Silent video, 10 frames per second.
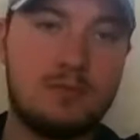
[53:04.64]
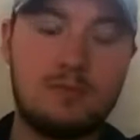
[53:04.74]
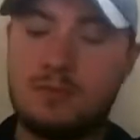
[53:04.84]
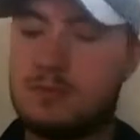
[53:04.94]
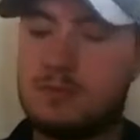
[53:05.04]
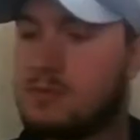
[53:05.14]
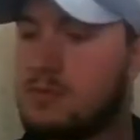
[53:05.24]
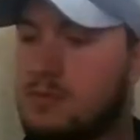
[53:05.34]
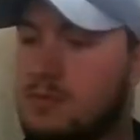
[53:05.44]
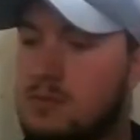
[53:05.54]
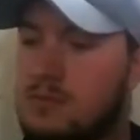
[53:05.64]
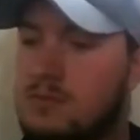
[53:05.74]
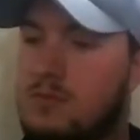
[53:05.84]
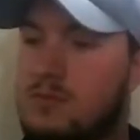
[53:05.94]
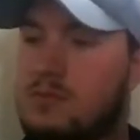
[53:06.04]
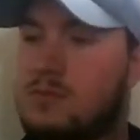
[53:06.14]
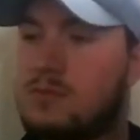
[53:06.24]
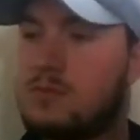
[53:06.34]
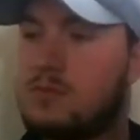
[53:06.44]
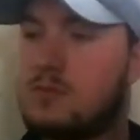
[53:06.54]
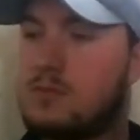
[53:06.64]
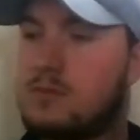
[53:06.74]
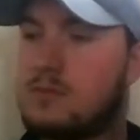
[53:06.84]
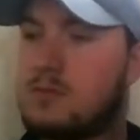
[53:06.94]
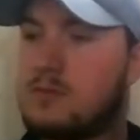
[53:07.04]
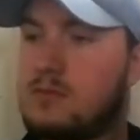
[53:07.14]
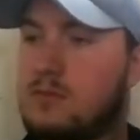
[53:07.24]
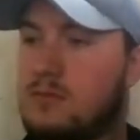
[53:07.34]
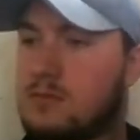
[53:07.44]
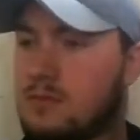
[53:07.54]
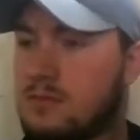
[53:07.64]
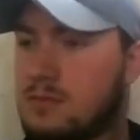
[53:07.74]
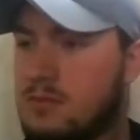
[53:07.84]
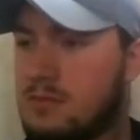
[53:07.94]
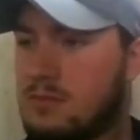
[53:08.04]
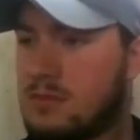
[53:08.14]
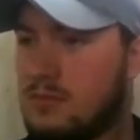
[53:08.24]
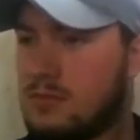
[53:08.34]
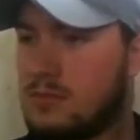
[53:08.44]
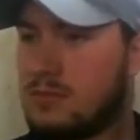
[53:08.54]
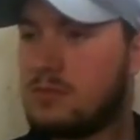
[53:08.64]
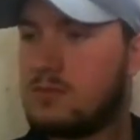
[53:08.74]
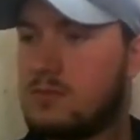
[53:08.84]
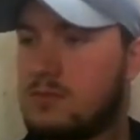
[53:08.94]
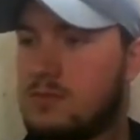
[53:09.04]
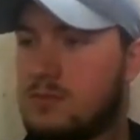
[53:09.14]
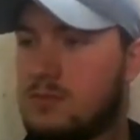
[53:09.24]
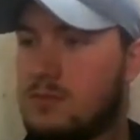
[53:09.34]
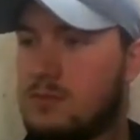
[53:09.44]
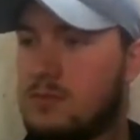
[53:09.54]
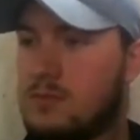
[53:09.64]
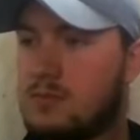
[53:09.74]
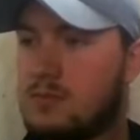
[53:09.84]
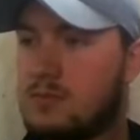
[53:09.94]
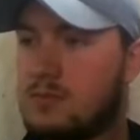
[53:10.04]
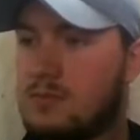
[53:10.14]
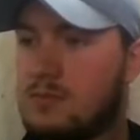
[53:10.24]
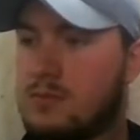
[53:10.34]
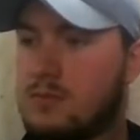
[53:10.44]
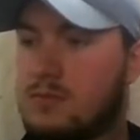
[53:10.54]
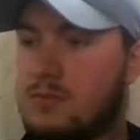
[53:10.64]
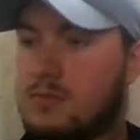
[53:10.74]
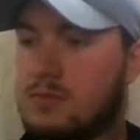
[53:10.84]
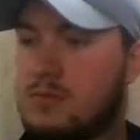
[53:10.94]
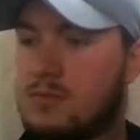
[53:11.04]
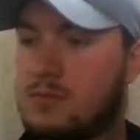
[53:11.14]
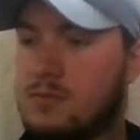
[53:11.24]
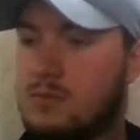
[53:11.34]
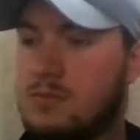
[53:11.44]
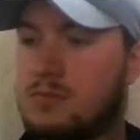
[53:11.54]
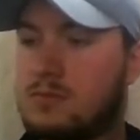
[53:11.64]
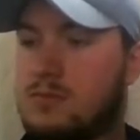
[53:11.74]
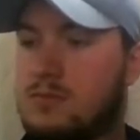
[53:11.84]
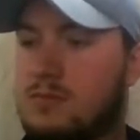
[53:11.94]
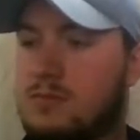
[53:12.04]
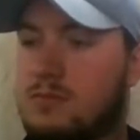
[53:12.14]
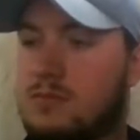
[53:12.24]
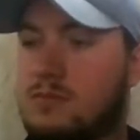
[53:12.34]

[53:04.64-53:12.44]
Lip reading: This person isn't speaking.